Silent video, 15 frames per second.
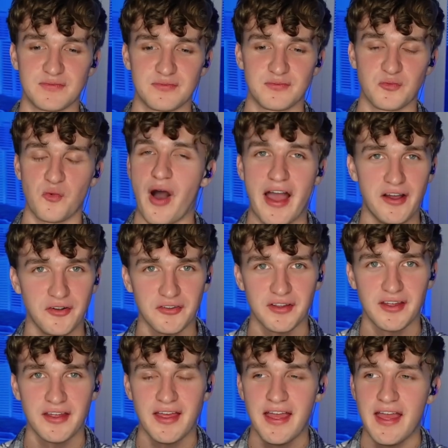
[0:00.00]
Wild.
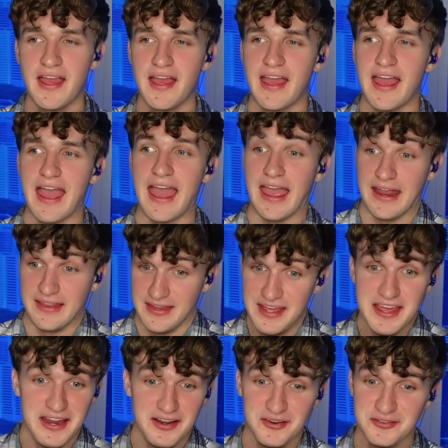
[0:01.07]
And
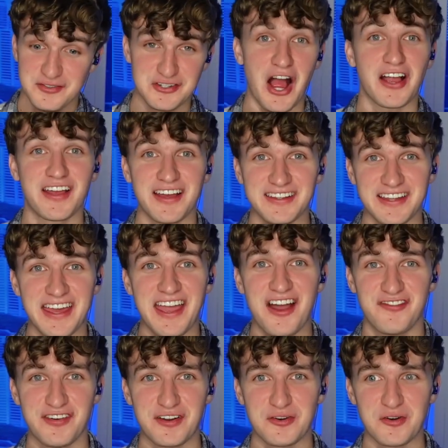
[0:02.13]
then, shockingly,
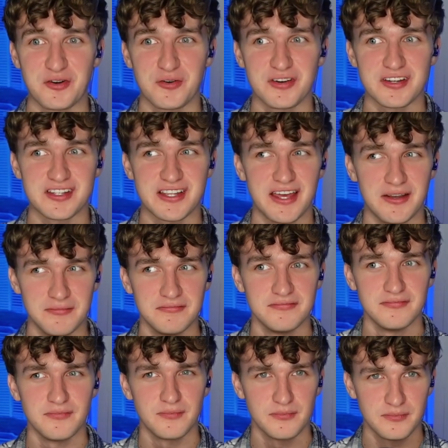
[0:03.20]
a federal court said,
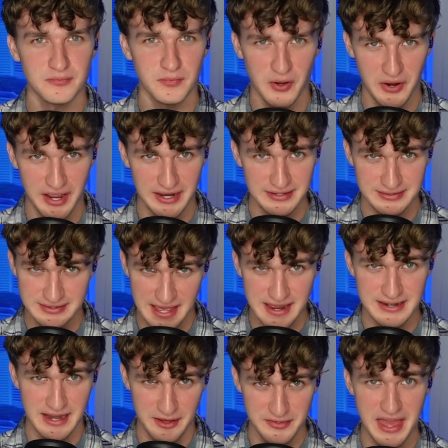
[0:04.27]
okay,
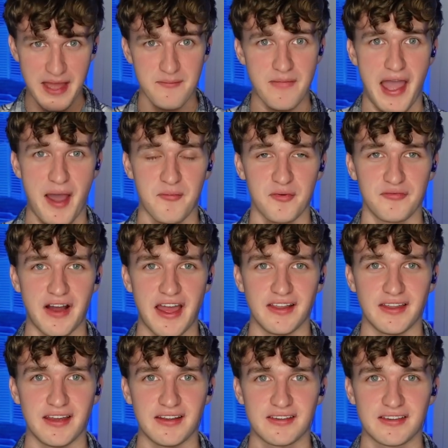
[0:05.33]
that now that map
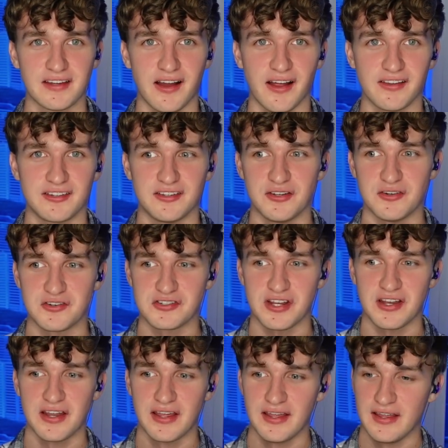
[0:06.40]
violates the
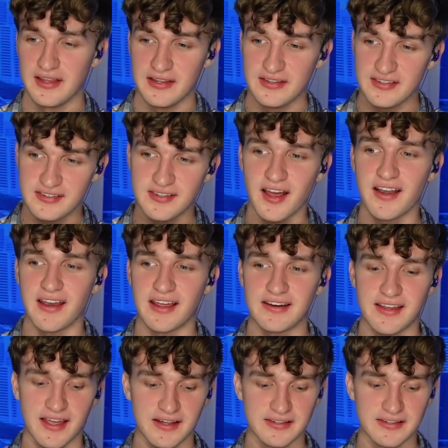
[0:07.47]
Constitution. Stunning. Take a